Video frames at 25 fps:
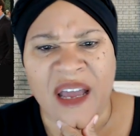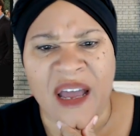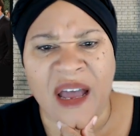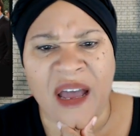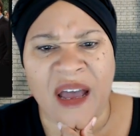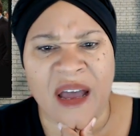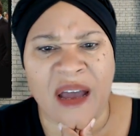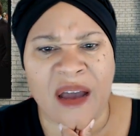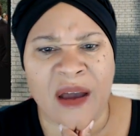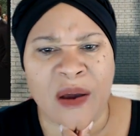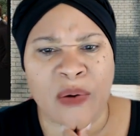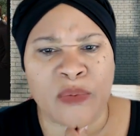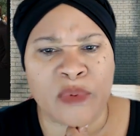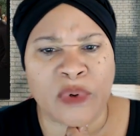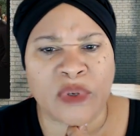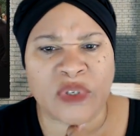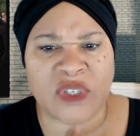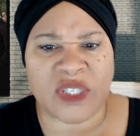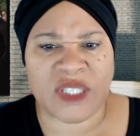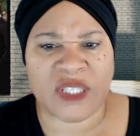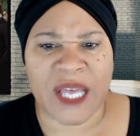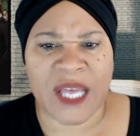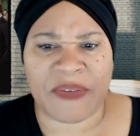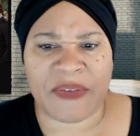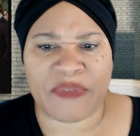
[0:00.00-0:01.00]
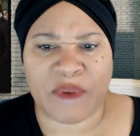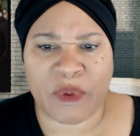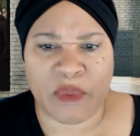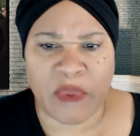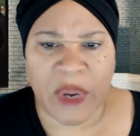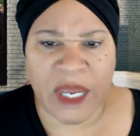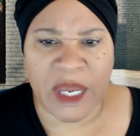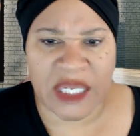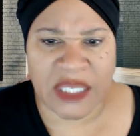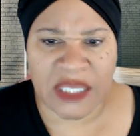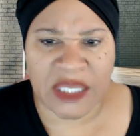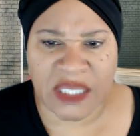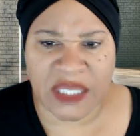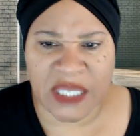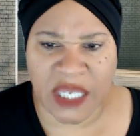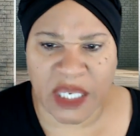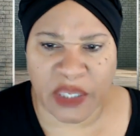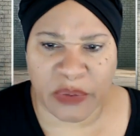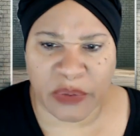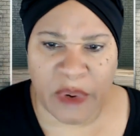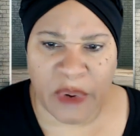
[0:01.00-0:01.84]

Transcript: Uh, we'll just have to wait and see.